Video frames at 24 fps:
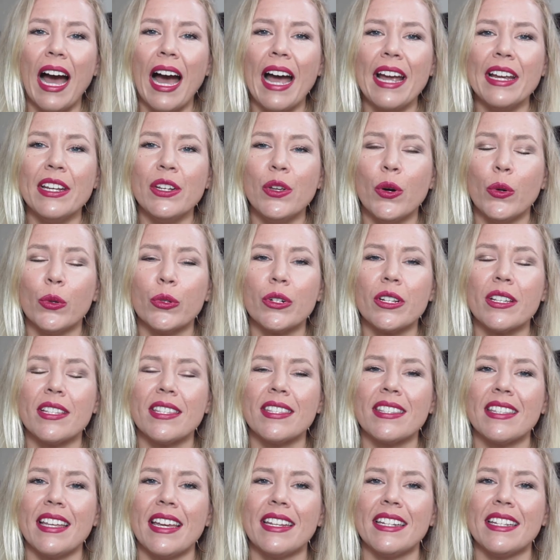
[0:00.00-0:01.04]
I
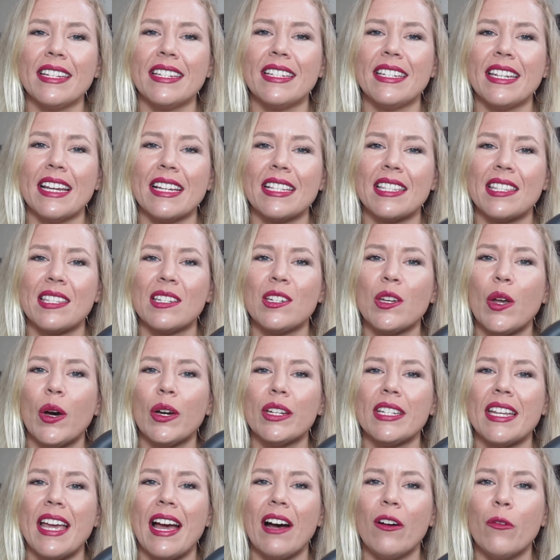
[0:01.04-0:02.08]
notice that it does
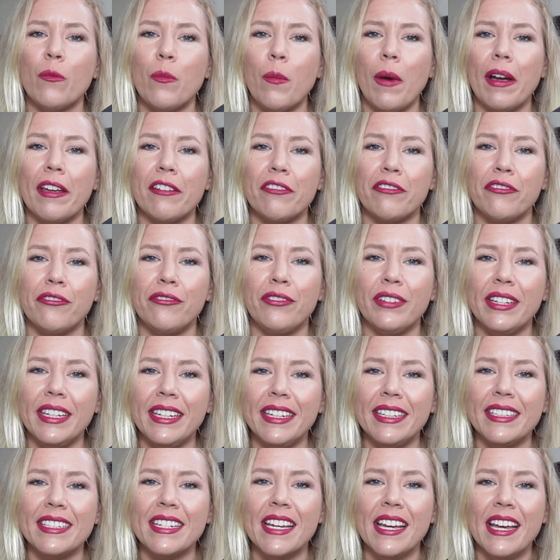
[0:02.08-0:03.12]
not help my
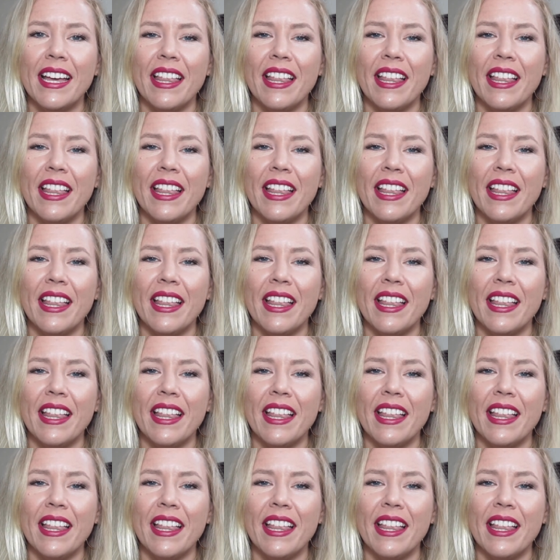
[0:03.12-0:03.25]
feet.